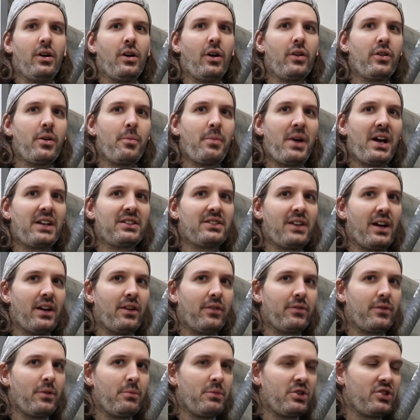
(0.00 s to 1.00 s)
On the back side
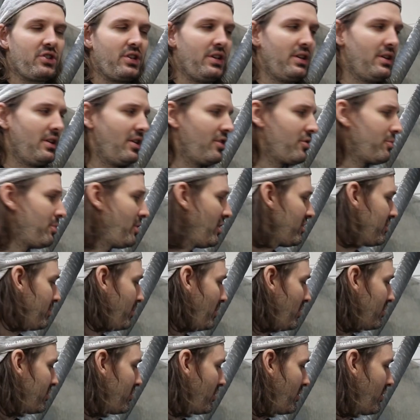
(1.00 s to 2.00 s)
of the machine, it's
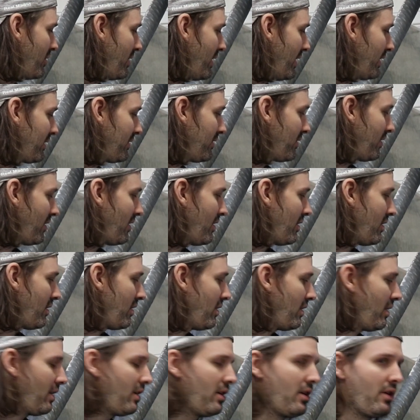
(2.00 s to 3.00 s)
possible to connect the
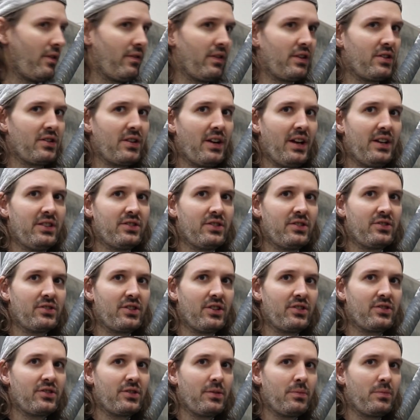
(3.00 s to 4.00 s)
ventilation
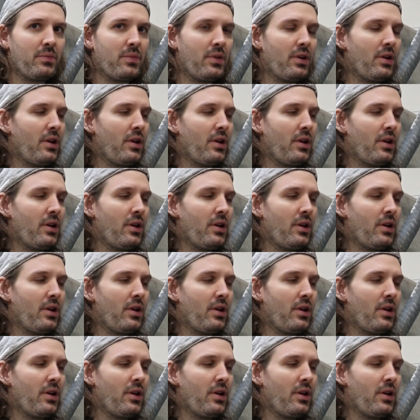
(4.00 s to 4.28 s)
system.